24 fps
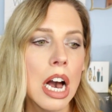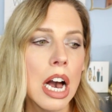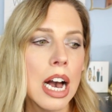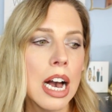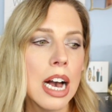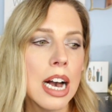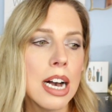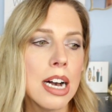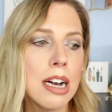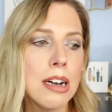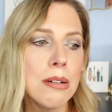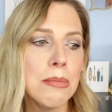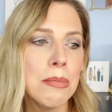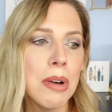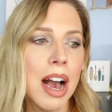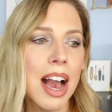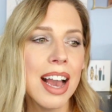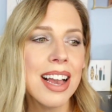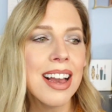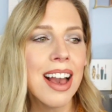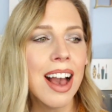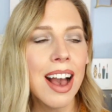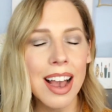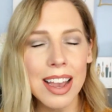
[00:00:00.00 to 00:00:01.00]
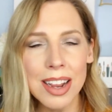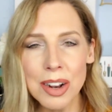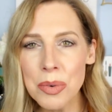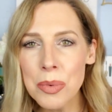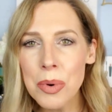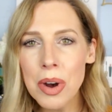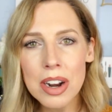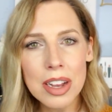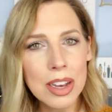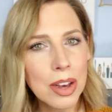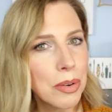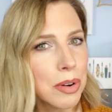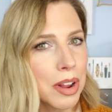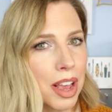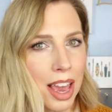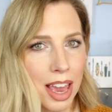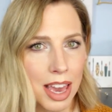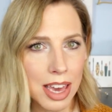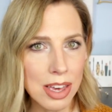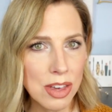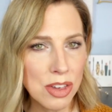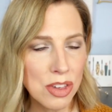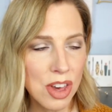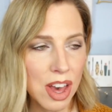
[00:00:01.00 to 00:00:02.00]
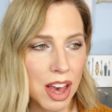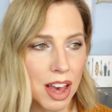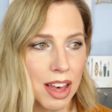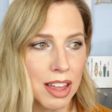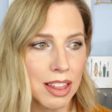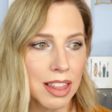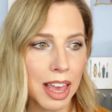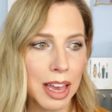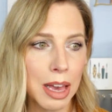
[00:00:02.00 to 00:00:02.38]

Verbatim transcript: Um, I kind of want to go to Asia.